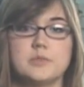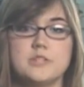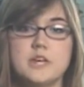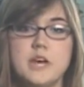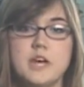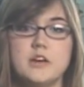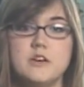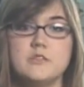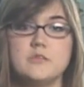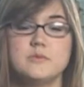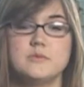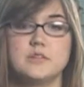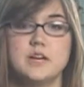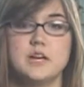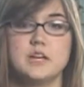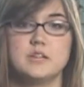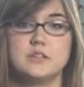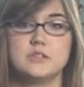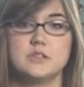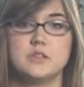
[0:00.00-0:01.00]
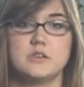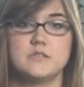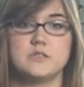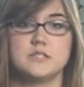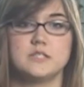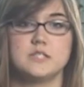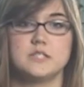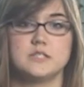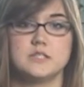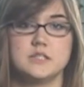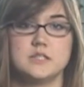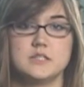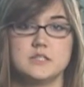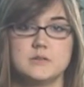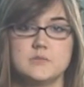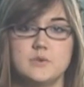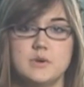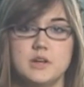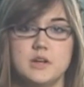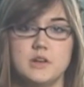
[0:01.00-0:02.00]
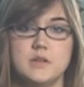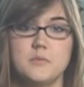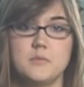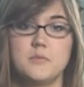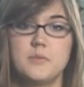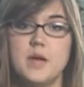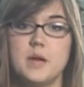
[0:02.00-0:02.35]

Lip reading: retire from dining services this spring.